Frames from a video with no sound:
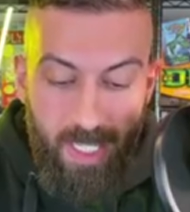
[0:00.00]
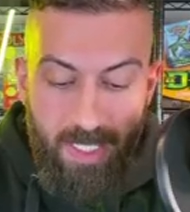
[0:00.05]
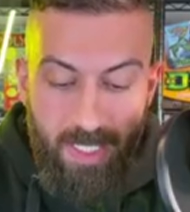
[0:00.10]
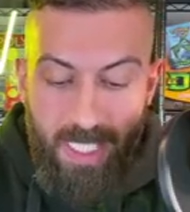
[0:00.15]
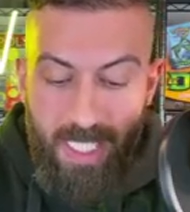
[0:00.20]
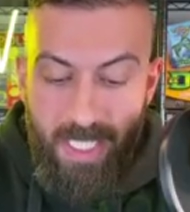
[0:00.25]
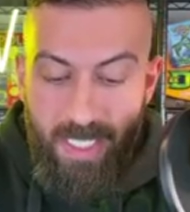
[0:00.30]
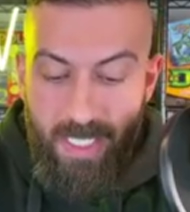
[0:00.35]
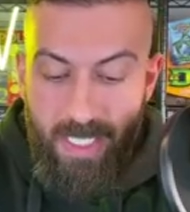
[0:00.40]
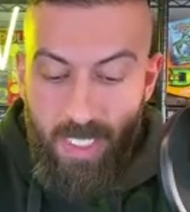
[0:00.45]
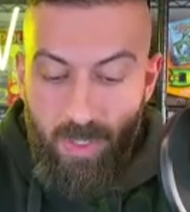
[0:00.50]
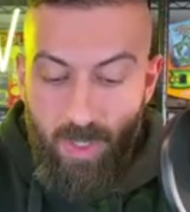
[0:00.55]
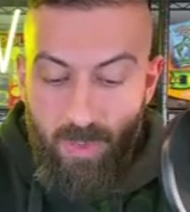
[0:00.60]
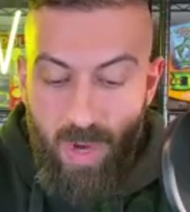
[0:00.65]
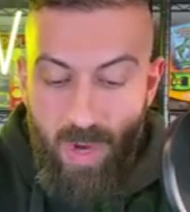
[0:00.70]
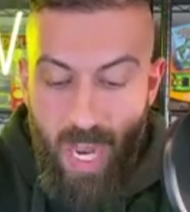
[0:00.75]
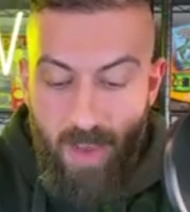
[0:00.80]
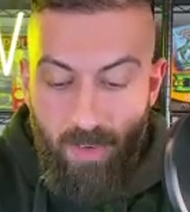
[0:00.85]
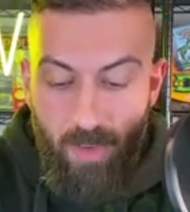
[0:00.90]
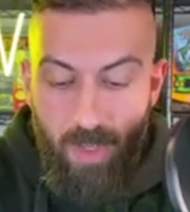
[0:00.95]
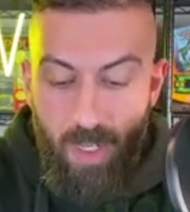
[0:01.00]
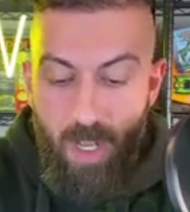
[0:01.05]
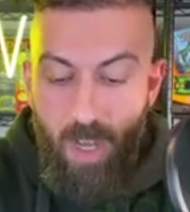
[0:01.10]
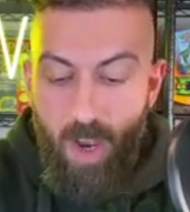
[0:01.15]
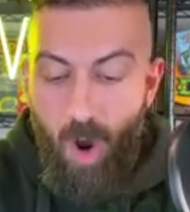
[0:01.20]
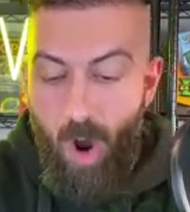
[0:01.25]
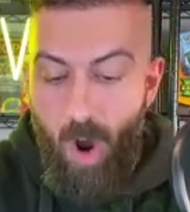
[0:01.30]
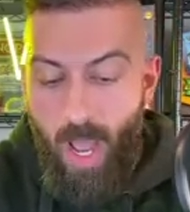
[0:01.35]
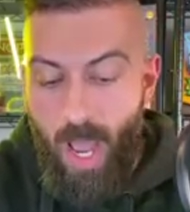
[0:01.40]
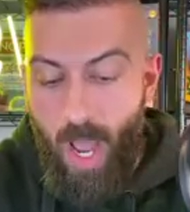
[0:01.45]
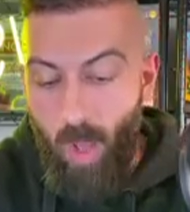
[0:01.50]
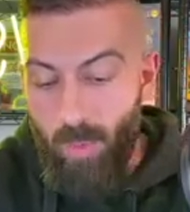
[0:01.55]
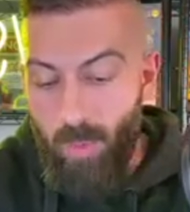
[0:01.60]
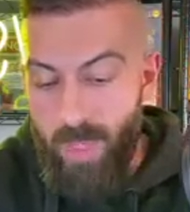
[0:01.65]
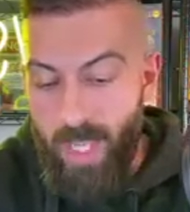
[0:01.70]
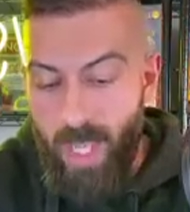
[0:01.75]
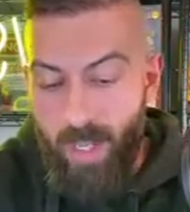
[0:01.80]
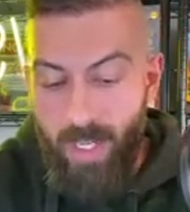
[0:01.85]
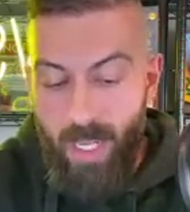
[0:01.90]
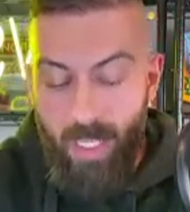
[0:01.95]
TCG Revival, helped
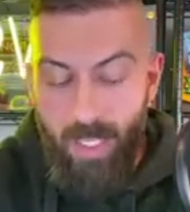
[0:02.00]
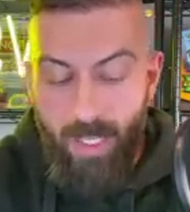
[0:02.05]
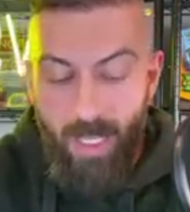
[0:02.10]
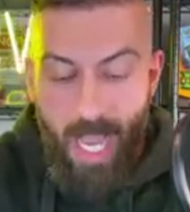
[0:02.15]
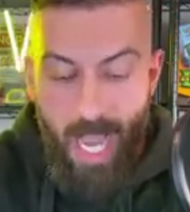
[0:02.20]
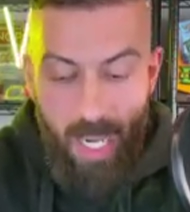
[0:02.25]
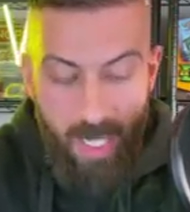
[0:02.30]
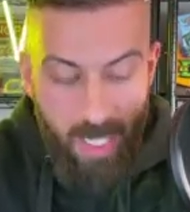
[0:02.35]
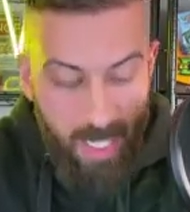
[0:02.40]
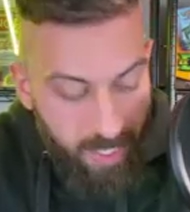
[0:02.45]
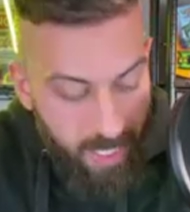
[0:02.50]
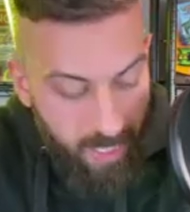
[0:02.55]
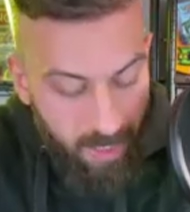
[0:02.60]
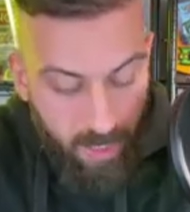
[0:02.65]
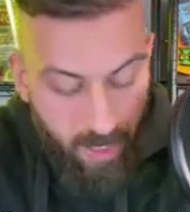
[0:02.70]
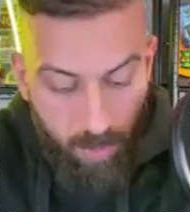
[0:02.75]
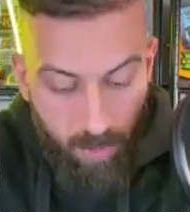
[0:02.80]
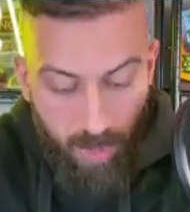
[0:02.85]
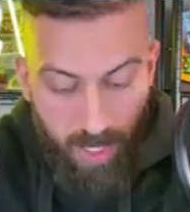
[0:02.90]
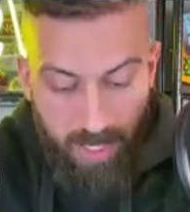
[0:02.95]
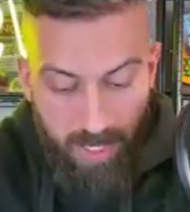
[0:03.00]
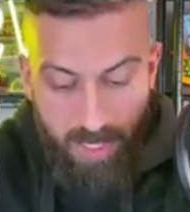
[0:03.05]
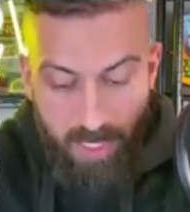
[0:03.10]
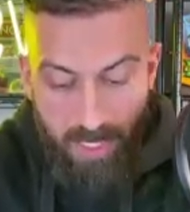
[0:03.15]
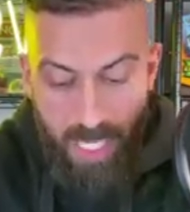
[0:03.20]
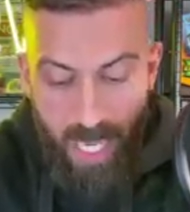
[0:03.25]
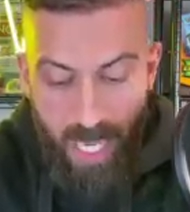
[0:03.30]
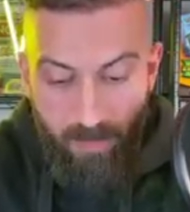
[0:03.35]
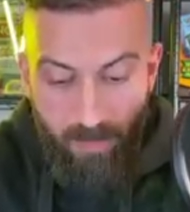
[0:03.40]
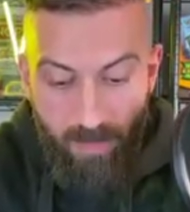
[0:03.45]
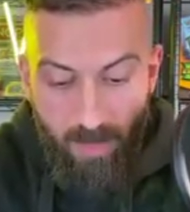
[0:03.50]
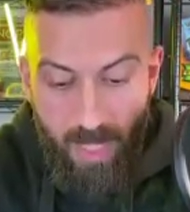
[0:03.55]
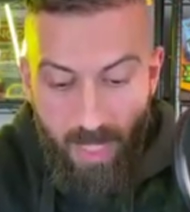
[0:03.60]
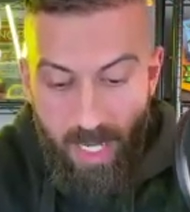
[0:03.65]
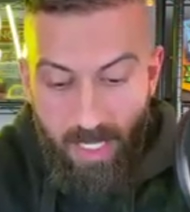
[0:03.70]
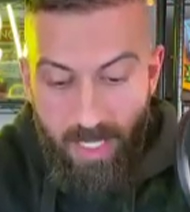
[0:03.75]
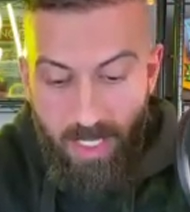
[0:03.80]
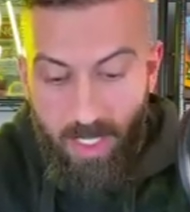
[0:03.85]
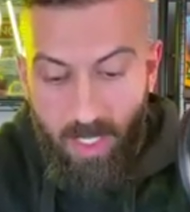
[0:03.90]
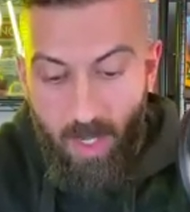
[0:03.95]
me out a lot getting the pricing data for a lot
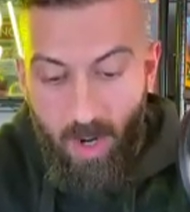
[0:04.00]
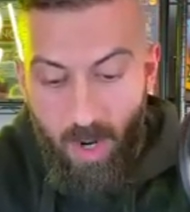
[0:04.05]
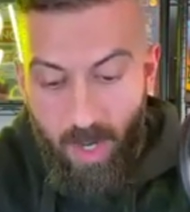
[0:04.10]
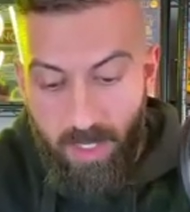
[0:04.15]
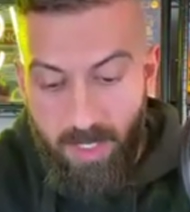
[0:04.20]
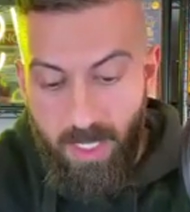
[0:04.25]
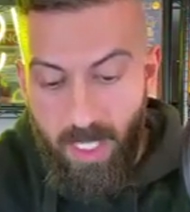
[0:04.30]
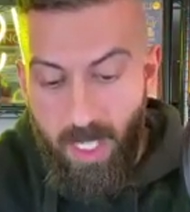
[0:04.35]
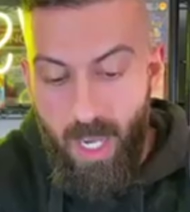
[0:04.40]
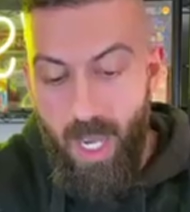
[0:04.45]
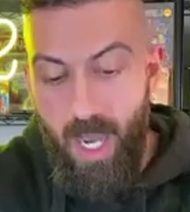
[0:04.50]
of these cards.